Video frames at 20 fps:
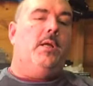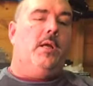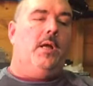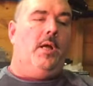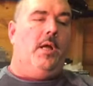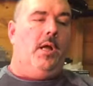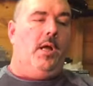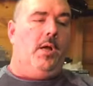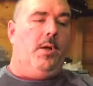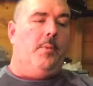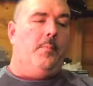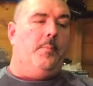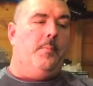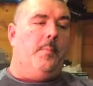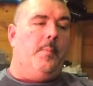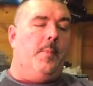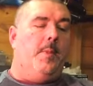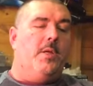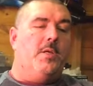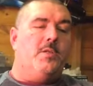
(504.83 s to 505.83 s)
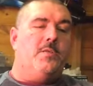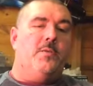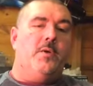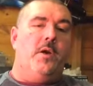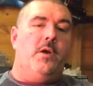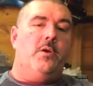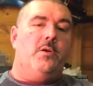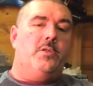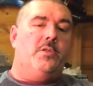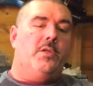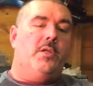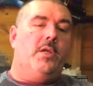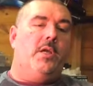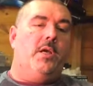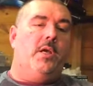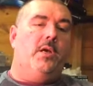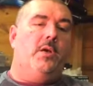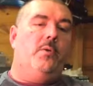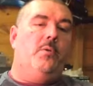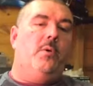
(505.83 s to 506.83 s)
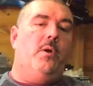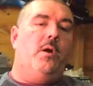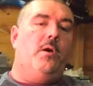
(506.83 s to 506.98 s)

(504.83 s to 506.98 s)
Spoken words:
As far as it goes,